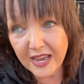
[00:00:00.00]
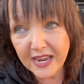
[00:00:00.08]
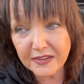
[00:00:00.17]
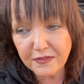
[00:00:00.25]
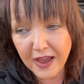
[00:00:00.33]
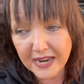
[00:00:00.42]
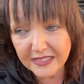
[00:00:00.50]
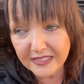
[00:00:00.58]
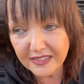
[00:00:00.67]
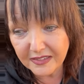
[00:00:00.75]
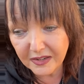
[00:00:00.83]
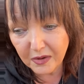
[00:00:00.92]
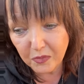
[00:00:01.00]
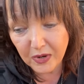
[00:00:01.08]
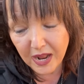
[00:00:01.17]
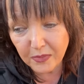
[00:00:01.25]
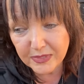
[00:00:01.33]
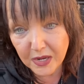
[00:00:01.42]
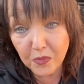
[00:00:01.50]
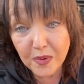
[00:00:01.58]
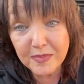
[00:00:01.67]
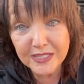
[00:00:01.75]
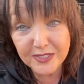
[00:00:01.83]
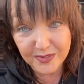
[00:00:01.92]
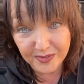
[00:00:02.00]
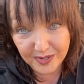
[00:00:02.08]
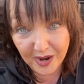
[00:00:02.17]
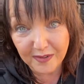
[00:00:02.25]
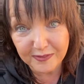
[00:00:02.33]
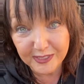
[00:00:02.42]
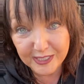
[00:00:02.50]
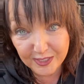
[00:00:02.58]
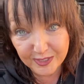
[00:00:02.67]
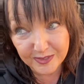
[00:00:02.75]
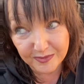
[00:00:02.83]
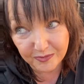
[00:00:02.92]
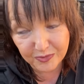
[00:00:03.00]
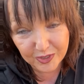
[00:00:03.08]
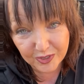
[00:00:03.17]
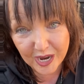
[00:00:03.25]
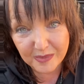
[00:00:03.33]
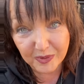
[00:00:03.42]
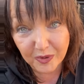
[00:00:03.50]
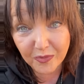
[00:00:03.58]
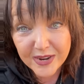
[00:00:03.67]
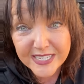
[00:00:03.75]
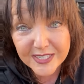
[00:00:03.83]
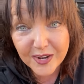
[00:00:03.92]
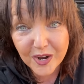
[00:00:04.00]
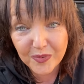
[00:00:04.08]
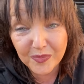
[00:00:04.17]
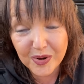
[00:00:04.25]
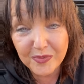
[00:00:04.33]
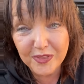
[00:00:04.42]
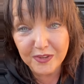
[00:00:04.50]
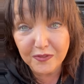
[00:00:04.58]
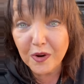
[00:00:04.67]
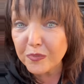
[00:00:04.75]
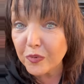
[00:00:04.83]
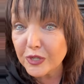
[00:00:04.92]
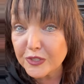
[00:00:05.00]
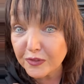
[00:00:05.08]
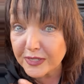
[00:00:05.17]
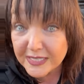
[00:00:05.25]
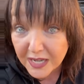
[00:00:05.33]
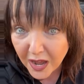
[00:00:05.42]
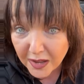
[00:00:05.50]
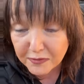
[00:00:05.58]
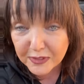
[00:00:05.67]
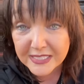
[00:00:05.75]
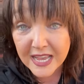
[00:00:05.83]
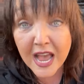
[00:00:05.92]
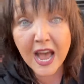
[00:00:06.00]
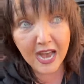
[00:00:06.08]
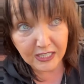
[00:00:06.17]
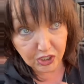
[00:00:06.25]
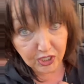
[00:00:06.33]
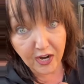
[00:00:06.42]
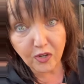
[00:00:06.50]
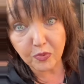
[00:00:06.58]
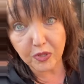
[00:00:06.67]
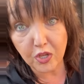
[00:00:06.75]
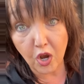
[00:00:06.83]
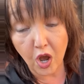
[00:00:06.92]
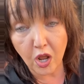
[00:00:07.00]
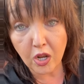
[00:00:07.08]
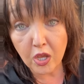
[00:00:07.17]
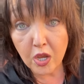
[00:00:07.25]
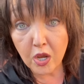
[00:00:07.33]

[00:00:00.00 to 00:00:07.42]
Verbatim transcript: In fact, uh, uh, when I was at women's conference just a couple of weeks ago when we were at the Front Porch Friends Conference, I shared with y'all